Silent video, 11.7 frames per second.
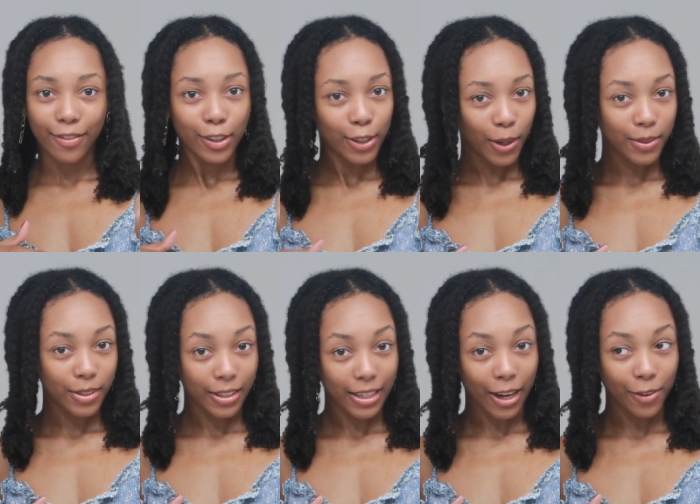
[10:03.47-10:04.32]
if you don't
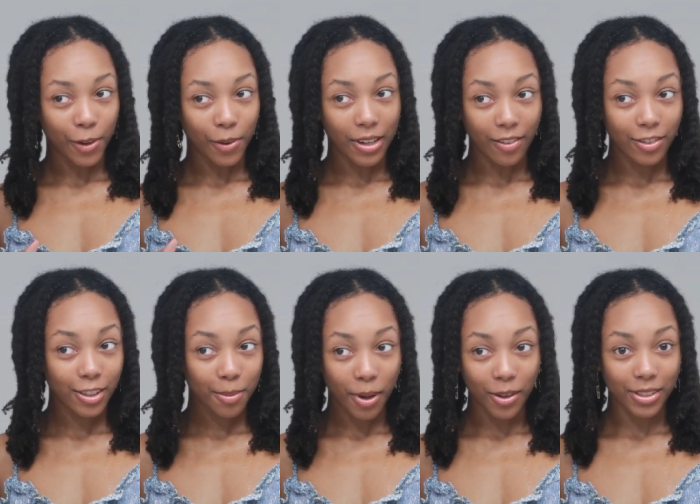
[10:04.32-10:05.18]
so that I'll know never
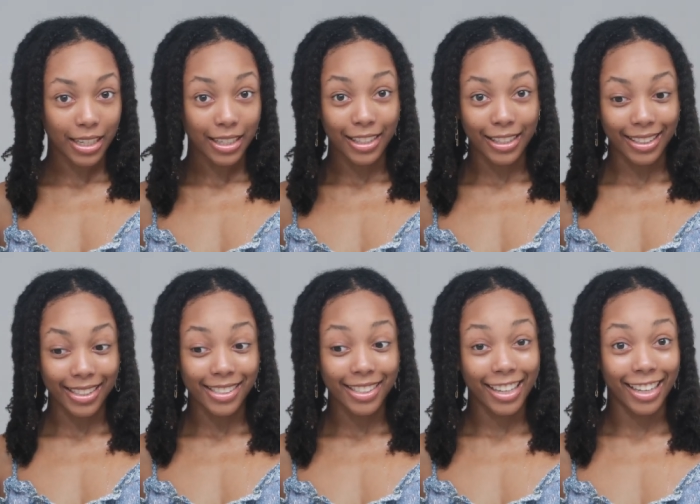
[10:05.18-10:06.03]
to post anything like
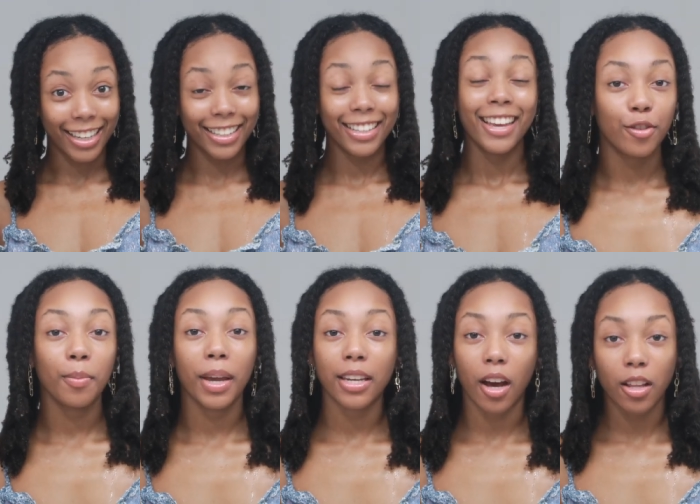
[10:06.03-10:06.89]
this again. If you
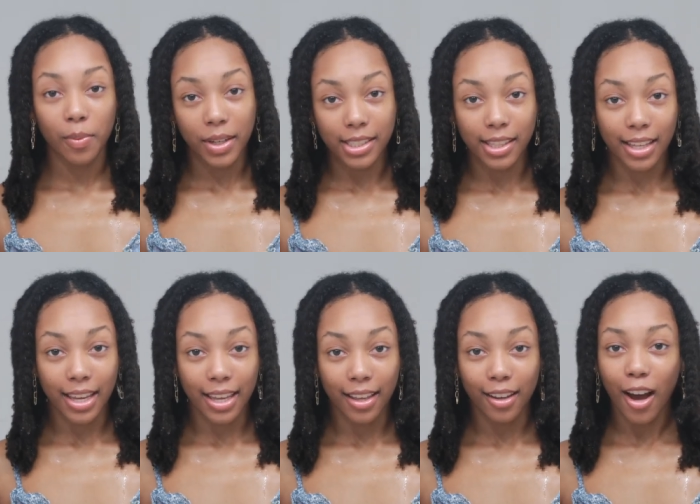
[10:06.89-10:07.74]
made it all the way to the
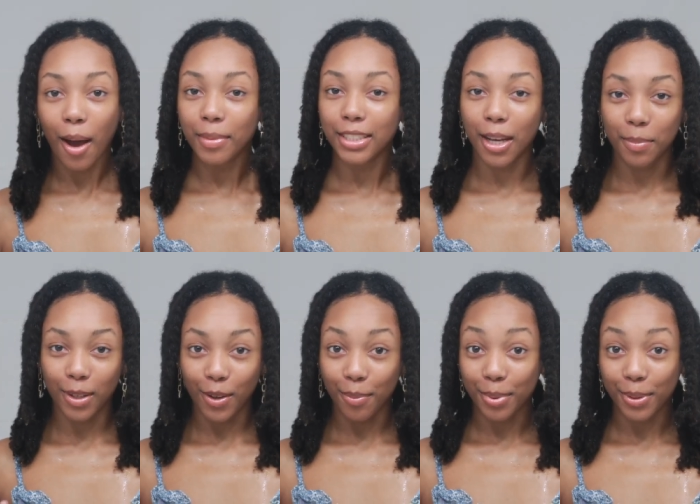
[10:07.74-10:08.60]
end, comment down
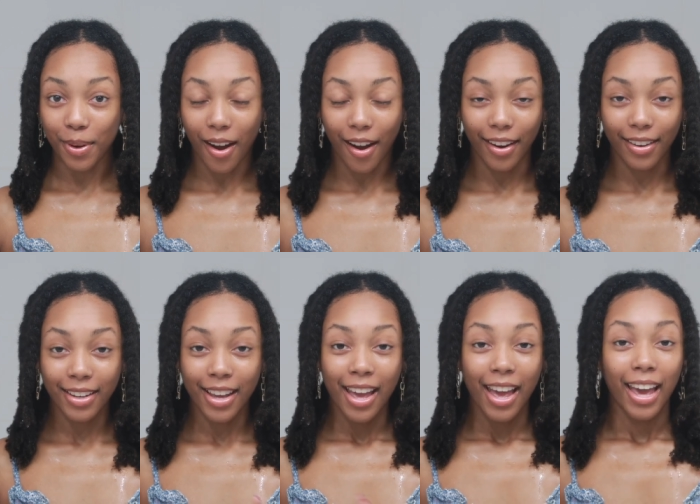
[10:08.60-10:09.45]
below blue heart.
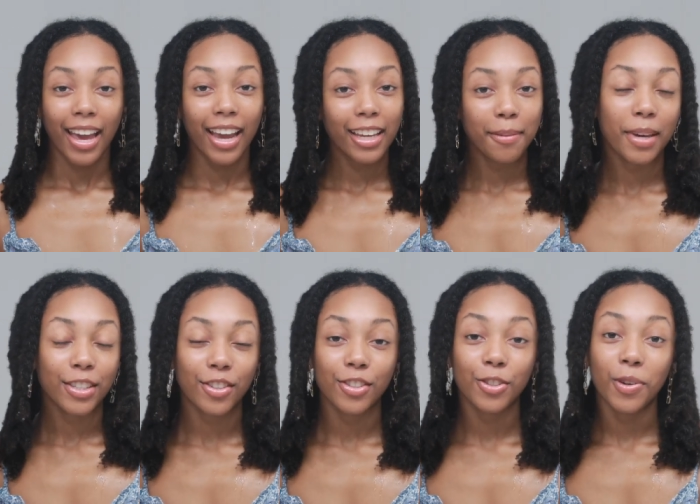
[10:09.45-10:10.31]
And make
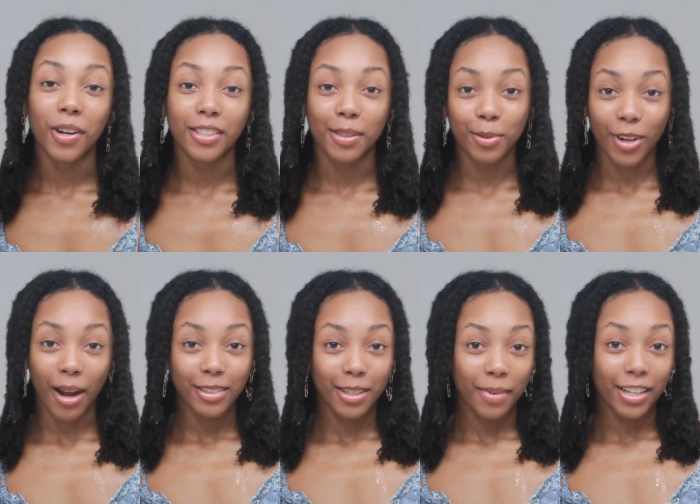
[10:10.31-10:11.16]
sure that you are
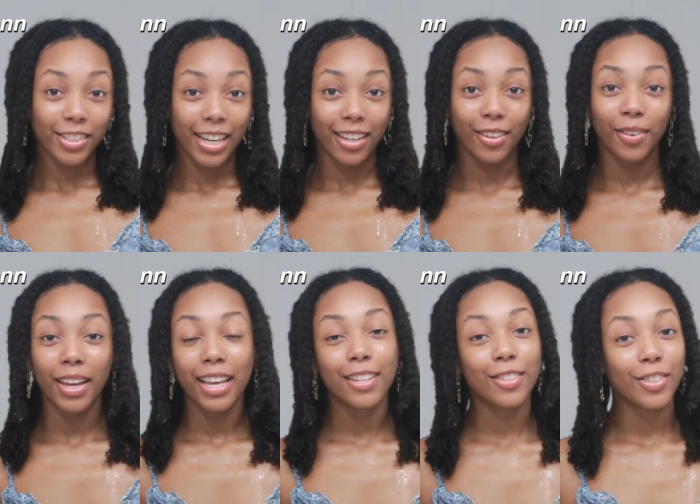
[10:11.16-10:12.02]
subscribed to my channel
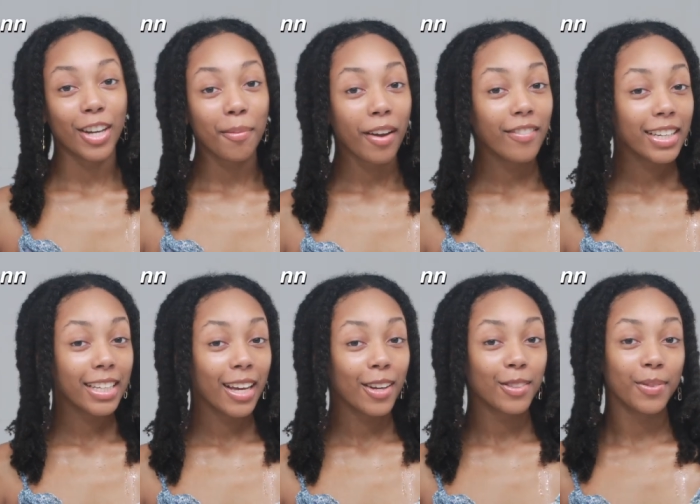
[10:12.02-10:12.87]
and share my
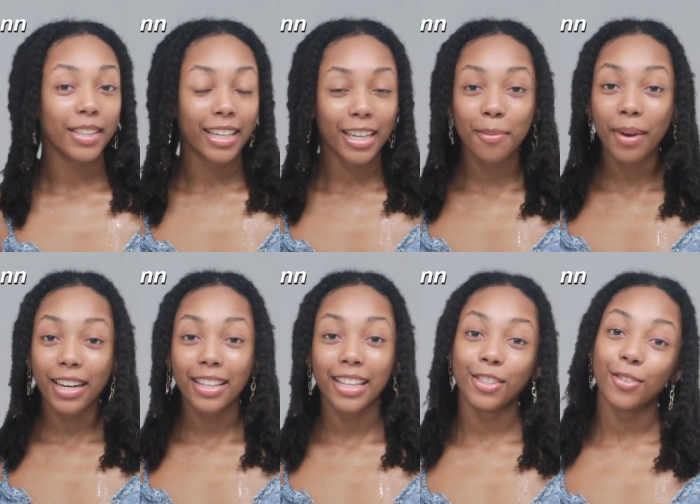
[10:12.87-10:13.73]
videos with
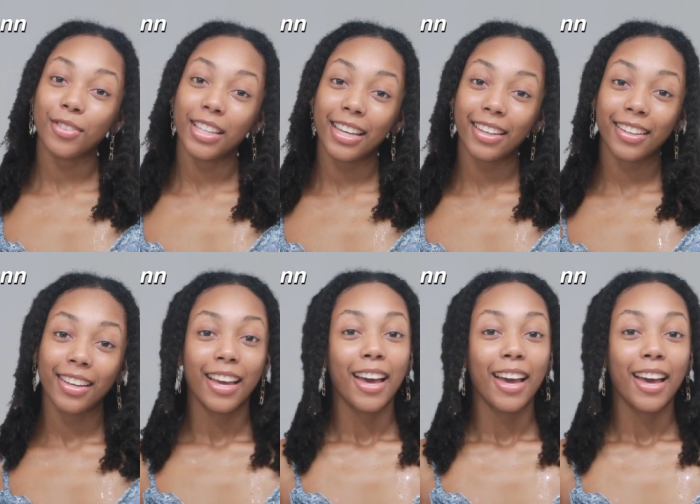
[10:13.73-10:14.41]
anybody that you think